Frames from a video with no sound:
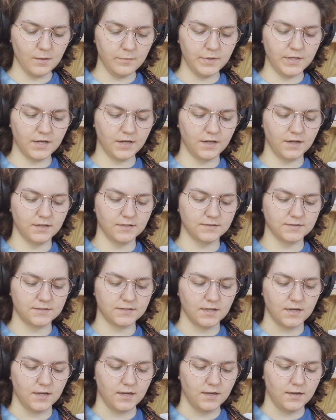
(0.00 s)

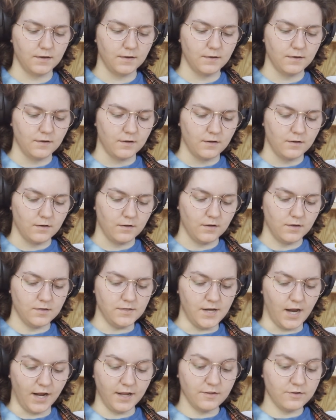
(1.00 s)
because
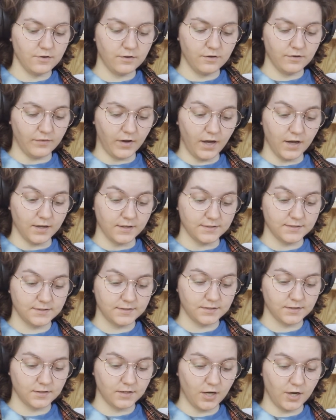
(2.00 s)
neither of
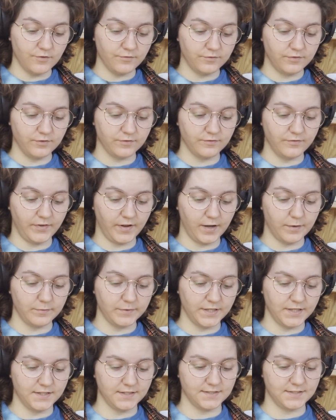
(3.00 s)
us come from
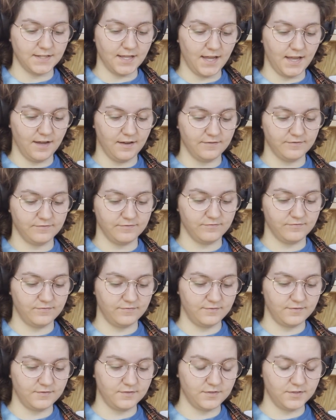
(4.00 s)
families that have
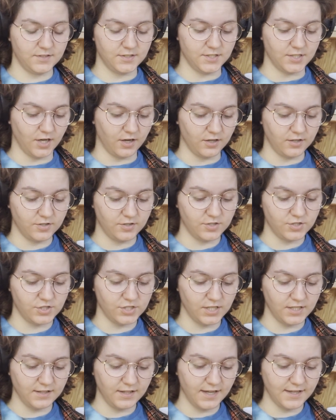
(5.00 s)
done
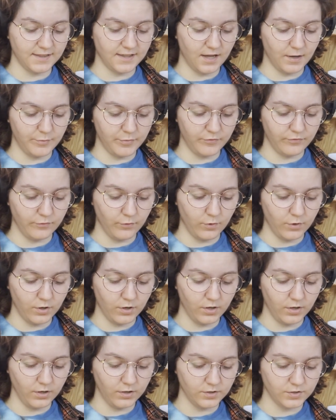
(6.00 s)
shit like that
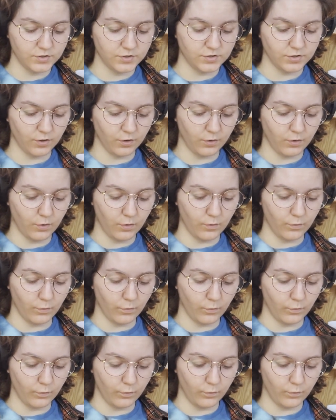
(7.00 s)
before,
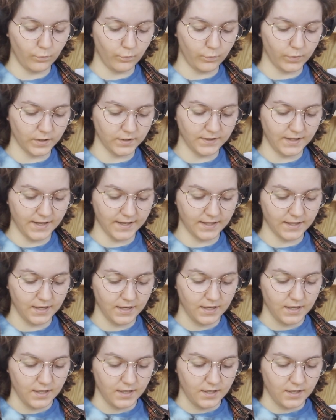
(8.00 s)
so we're like
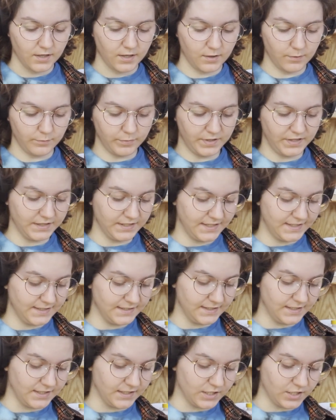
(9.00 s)

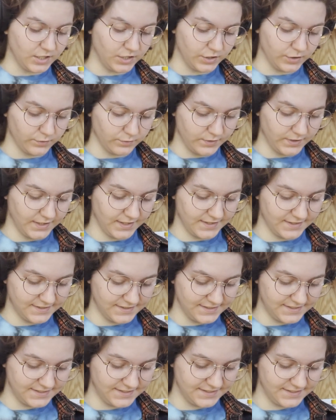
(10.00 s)
completely
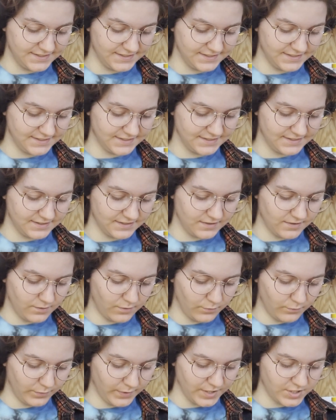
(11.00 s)
clueless,
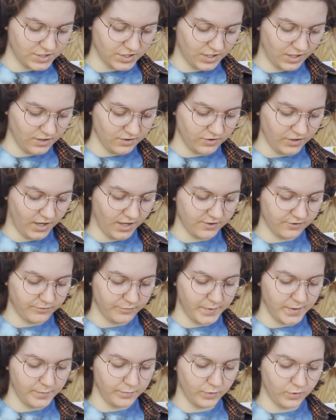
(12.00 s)
which a lot
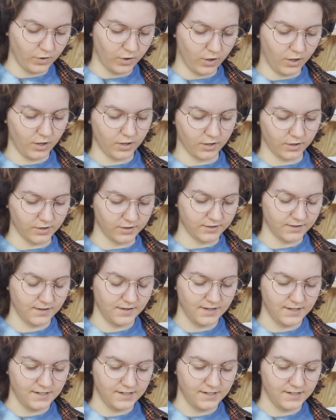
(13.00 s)
of people are.